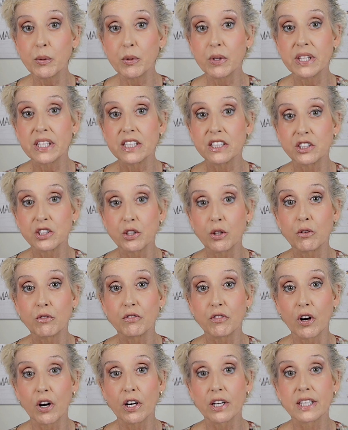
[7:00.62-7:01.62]
with it so
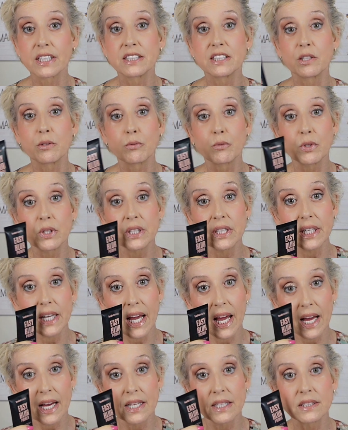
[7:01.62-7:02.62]
far because it really
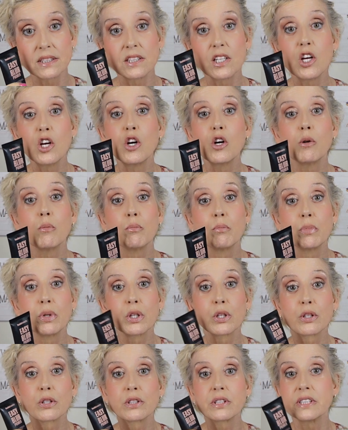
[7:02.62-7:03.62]
has
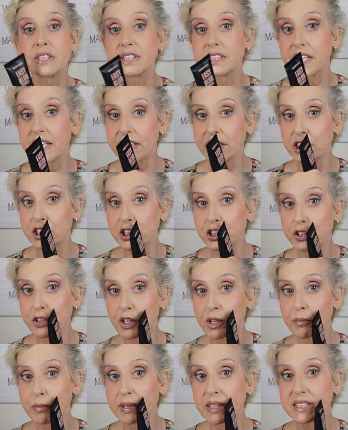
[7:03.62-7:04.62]
blurred the texture
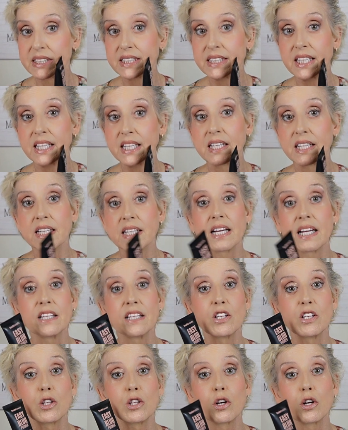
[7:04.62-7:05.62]
on my skin and
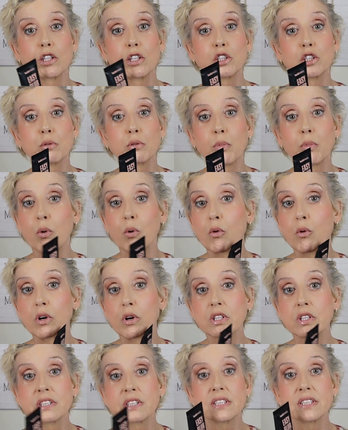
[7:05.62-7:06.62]
the larger
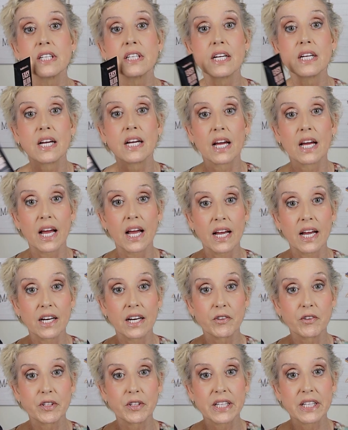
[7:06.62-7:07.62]
pores and
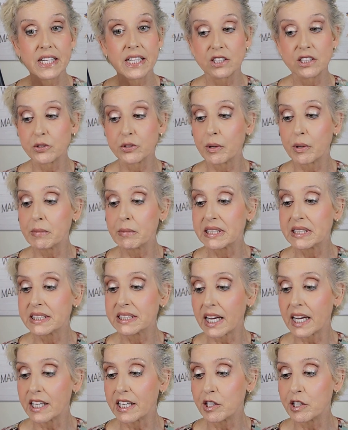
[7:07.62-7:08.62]
everything. So I'm
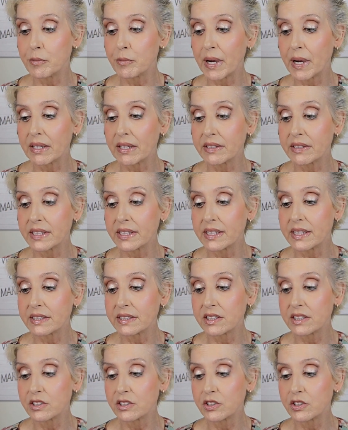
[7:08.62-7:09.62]
excited about
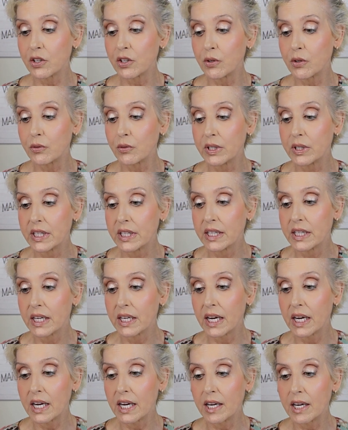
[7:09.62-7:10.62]
this. So
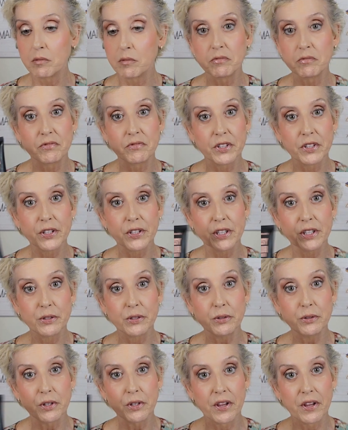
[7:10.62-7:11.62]
very
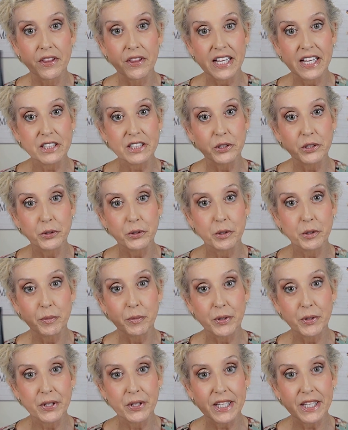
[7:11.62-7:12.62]
cool. Thanks, Huda
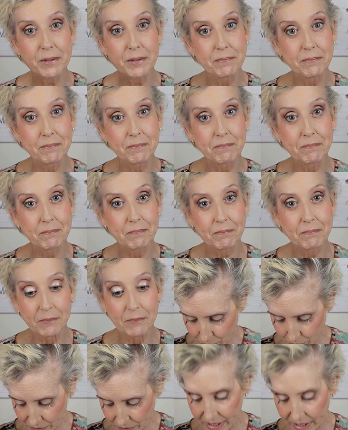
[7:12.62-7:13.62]
Beauty.
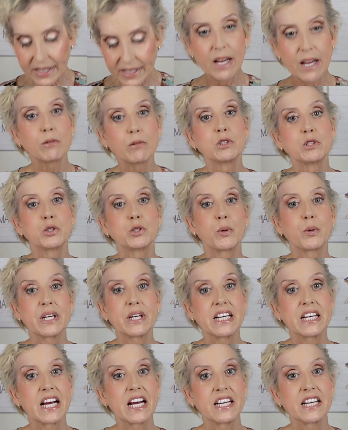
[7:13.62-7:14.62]
And that was
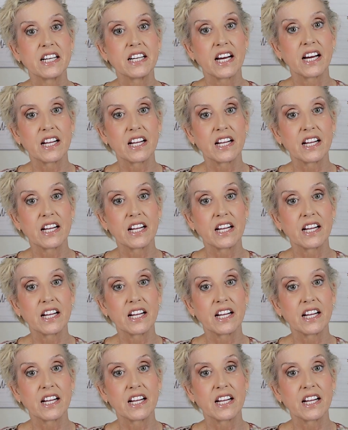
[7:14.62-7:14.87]
$29.